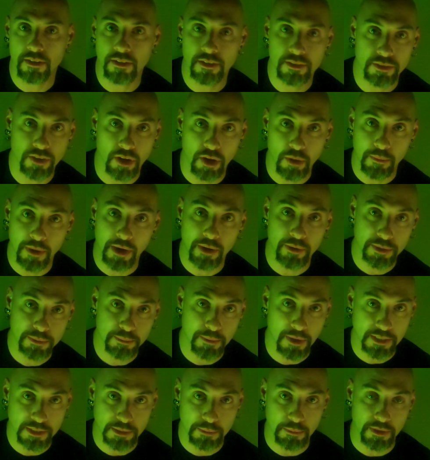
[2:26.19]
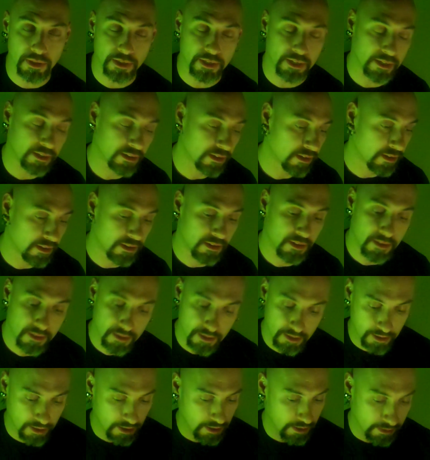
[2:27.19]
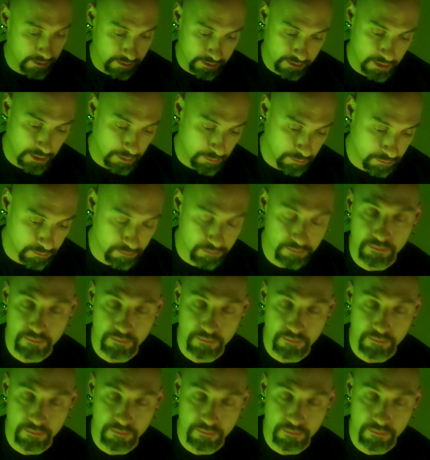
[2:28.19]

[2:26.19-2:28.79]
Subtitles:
it's all my responsibility, and keep